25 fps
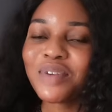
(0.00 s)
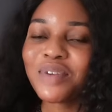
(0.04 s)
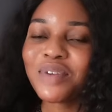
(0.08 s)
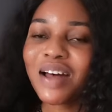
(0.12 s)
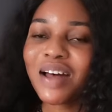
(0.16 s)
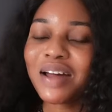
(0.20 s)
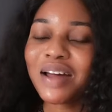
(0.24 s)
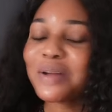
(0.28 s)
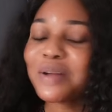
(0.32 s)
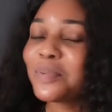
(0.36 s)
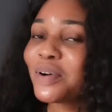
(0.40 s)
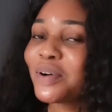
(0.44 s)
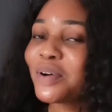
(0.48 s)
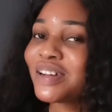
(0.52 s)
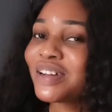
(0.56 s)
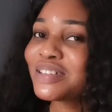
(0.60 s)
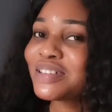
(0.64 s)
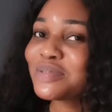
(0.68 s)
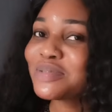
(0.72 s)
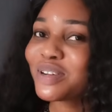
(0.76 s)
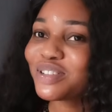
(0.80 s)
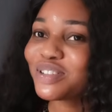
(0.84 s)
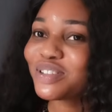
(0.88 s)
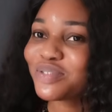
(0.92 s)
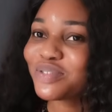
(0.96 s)
At a
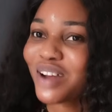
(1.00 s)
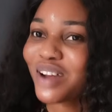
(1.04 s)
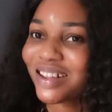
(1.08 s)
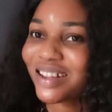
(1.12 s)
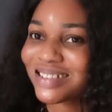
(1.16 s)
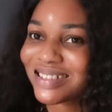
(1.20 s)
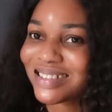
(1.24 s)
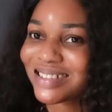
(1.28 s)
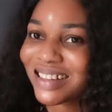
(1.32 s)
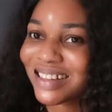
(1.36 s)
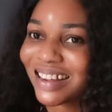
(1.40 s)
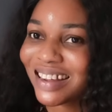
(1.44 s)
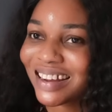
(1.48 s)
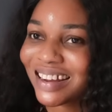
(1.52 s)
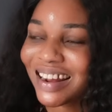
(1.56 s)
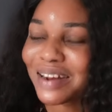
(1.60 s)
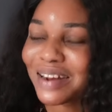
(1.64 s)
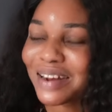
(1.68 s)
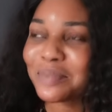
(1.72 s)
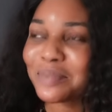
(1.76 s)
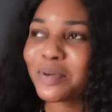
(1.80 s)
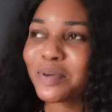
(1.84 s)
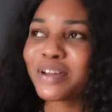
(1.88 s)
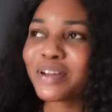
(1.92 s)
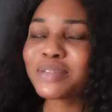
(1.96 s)
point, it was ranting.
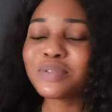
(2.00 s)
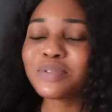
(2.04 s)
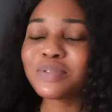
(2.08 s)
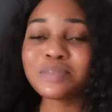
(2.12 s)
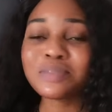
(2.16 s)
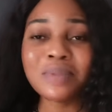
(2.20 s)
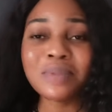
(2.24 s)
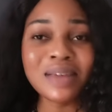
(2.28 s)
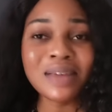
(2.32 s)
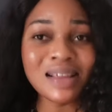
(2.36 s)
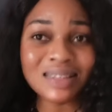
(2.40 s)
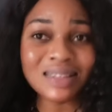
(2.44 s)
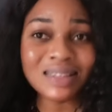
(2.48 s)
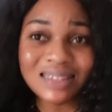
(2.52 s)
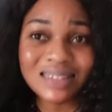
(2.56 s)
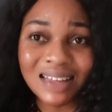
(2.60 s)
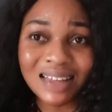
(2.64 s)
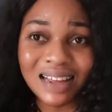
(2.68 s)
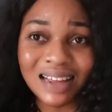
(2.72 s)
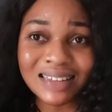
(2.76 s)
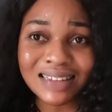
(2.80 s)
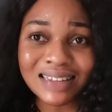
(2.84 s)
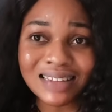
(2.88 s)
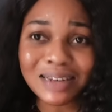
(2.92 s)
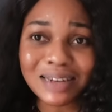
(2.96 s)
At a point, it was making
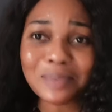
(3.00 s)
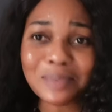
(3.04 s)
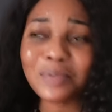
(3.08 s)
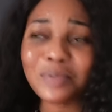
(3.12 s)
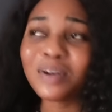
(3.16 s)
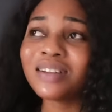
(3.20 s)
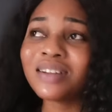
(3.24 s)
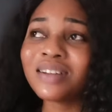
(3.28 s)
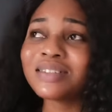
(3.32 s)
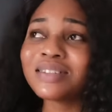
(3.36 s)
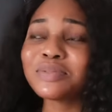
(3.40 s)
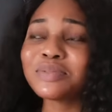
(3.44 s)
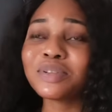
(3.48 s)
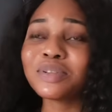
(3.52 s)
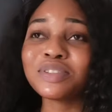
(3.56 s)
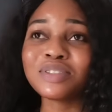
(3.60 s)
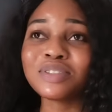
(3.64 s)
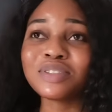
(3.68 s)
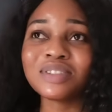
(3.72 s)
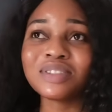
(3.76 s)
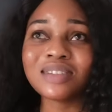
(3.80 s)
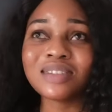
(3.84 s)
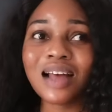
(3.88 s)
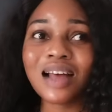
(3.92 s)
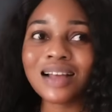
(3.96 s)
sense. At a point, it
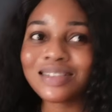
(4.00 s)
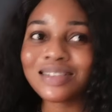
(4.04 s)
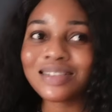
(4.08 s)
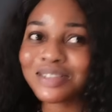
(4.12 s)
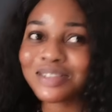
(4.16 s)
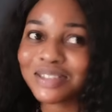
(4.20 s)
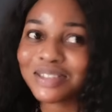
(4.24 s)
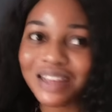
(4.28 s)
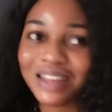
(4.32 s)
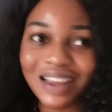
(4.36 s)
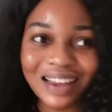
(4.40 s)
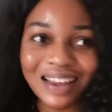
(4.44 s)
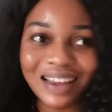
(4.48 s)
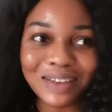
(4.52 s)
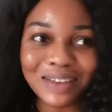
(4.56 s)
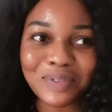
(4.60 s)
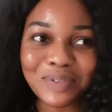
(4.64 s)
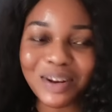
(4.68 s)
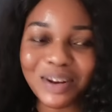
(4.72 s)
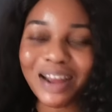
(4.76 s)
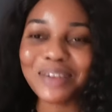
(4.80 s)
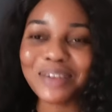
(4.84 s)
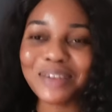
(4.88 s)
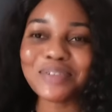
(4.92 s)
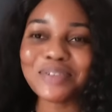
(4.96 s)
was saying
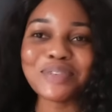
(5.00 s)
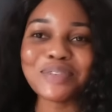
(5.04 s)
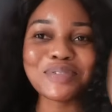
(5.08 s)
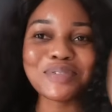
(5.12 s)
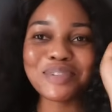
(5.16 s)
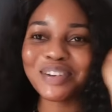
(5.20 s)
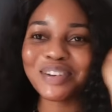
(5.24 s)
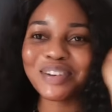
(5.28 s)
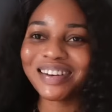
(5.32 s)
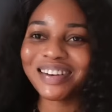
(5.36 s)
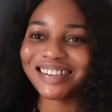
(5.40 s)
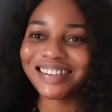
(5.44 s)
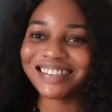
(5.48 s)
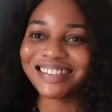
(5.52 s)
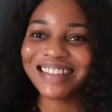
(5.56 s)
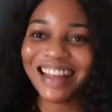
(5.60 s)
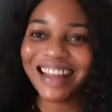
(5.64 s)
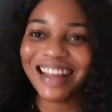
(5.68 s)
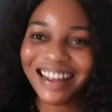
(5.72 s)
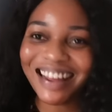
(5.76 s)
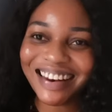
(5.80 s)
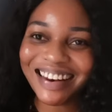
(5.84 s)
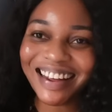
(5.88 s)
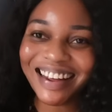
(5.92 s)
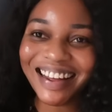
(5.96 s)
what I don't even
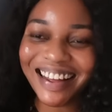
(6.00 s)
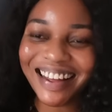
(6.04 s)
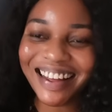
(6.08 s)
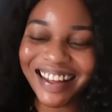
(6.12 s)
understand.